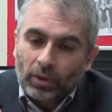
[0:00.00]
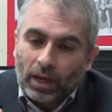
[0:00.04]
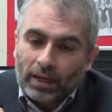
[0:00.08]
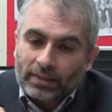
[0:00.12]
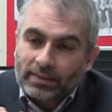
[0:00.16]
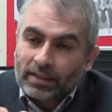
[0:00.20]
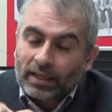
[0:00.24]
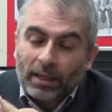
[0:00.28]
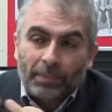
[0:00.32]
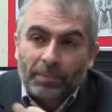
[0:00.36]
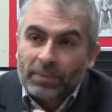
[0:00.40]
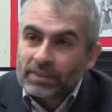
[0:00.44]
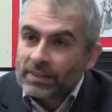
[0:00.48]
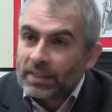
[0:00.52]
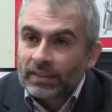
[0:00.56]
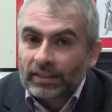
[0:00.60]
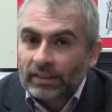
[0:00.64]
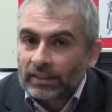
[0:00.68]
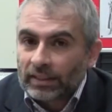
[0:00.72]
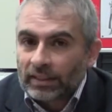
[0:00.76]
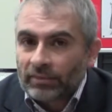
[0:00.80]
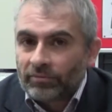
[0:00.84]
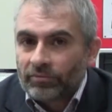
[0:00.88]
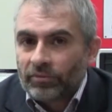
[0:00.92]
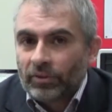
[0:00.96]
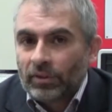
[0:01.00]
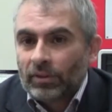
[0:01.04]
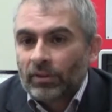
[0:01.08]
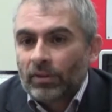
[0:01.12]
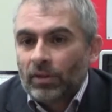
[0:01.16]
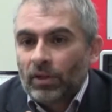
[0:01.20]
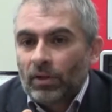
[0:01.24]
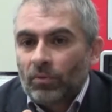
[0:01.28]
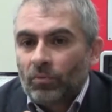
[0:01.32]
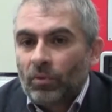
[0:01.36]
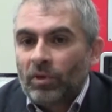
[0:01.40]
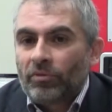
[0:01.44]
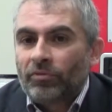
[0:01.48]
as a representative,
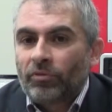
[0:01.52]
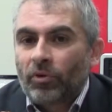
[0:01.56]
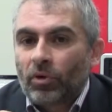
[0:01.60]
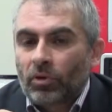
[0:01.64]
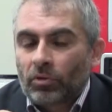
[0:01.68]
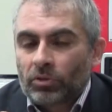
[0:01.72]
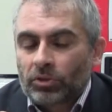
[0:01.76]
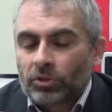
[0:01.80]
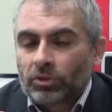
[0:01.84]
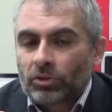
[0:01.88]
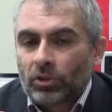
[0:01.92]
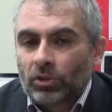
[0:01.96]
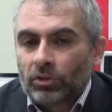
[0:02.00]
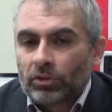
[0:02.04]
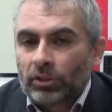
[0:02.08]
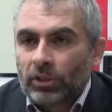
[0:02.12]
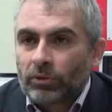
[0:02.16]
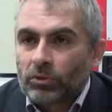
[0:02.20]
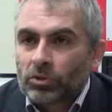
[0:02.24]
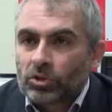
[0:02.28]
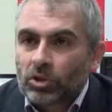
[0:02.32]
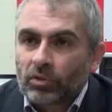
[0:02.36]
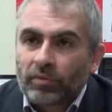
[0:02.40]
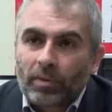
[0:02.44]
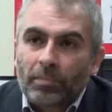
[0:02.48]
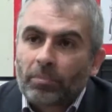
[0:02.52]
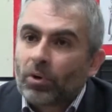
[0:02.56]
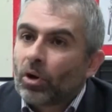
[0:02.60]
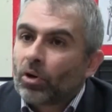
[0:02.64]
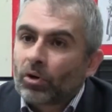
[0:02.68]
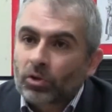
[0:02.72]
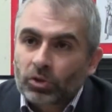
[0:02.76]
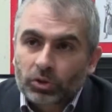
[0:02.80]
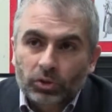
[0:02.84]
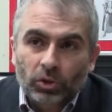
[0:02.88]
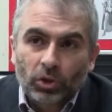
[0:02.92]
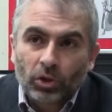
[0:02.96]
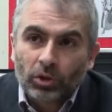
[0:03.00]
we focused on the use of a
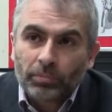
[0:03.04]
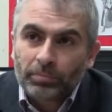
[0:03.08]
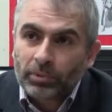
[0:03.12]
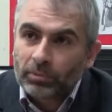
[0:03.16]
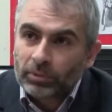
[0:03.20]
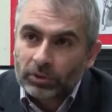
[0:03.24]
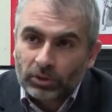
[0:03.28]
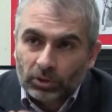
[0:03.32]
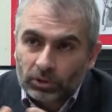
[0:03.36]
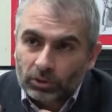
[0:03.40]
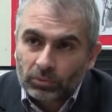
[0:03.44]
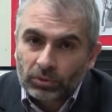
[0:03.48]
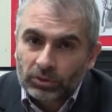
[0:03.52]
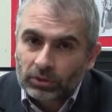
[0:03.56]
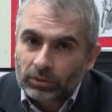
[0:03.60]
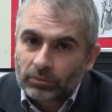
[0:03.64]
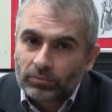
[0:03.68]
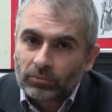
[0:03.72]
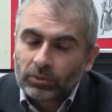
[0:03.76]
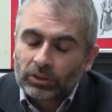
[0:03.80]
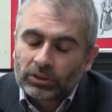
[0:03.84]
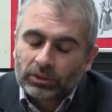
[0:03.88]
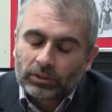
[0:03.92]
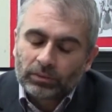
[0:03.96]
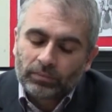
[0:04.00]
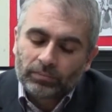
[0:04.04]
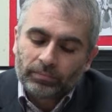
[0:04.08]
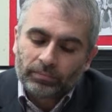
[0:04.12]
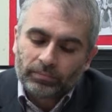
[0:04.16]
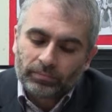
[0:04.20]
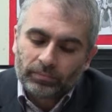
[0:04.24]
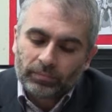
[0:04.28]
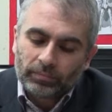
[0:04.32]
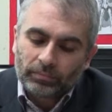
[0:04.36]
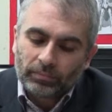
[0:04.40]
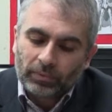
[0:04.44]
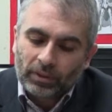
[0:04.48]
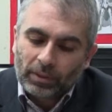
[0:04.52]
bronchoscope. We thought it was a
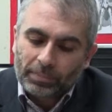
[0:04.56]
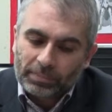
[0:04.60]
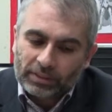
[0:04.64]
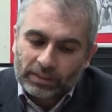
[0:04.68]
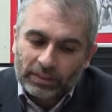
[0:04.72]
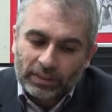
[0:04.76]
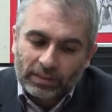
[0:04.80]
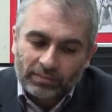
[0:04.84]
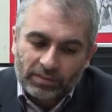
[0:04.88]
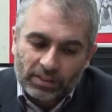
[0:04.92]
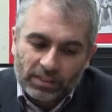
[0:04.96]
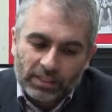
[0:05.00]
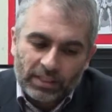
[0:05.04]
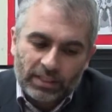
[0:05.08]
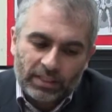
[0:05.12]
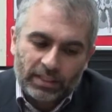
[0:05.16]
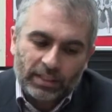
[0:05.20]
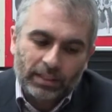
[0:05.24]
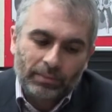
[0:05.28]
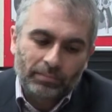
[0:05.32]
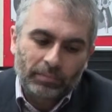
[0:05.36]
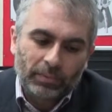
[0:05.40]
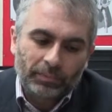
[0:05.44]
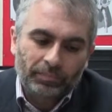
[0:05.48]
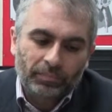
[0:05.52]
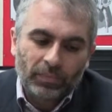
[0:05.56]
representative system.